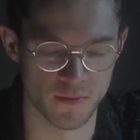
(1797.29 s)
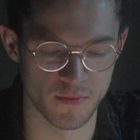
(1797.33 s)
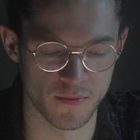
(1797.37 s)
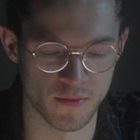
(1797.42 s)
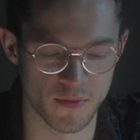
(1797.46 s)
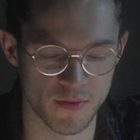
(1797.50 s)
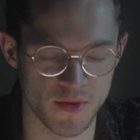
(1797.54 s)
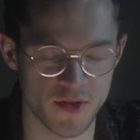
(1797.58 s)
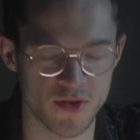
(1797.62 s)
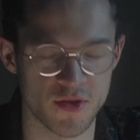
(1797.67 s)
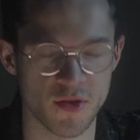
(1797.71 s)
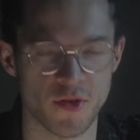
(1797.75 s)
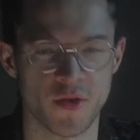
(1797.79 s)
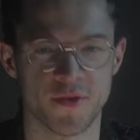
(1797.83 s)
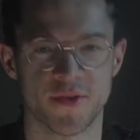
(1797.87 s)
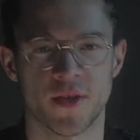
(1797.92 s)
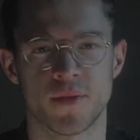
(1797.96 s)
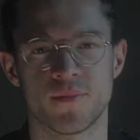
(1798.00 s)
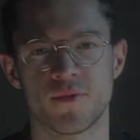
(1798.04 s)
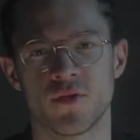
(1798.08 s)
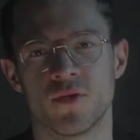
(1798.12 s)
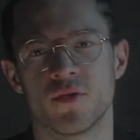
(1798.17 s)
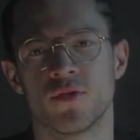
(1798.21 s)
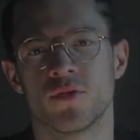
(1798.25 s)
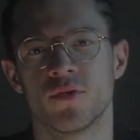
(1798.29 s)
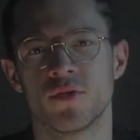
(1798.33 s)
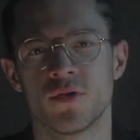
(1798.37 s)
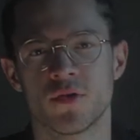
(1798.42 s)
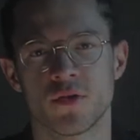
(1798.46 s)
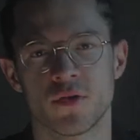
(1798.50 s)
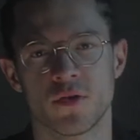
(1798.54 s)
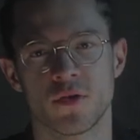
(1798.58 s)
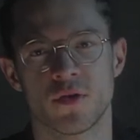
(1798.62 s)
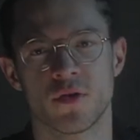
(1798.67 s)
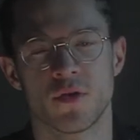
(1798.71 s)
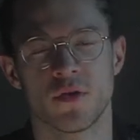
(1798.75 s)
these are not
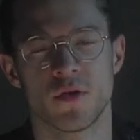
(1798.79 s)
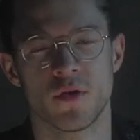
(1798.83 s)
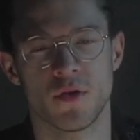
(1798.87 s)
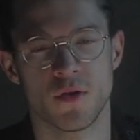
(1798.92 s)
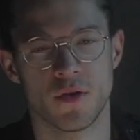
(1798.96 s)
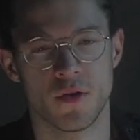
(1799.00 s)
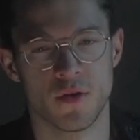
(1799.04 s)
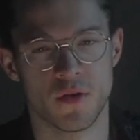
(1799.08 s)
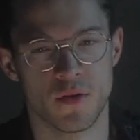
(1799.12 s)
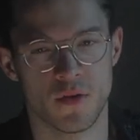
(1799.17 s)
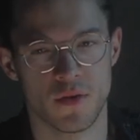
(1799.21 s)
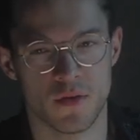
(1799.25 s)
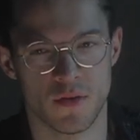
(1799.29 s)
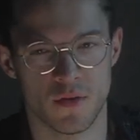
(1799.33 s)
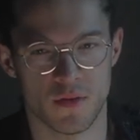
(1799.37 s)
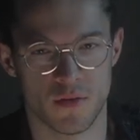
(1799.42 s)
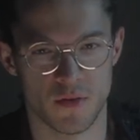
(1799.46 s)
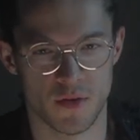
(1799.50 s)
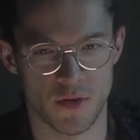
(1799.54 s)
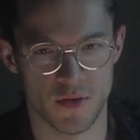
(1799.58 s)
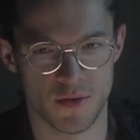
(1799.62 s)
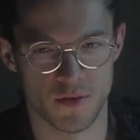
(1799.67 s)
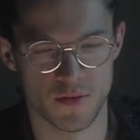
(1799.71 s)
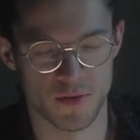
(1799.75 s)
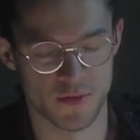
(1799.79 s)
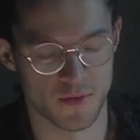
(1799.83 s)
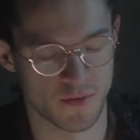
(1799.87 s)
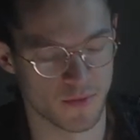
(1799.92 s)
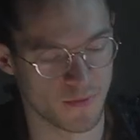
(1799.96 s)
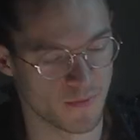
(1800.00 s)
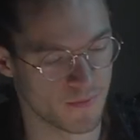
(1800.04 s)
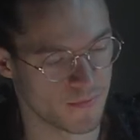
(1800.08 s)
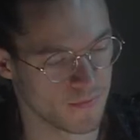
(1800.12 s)
absolutes, right?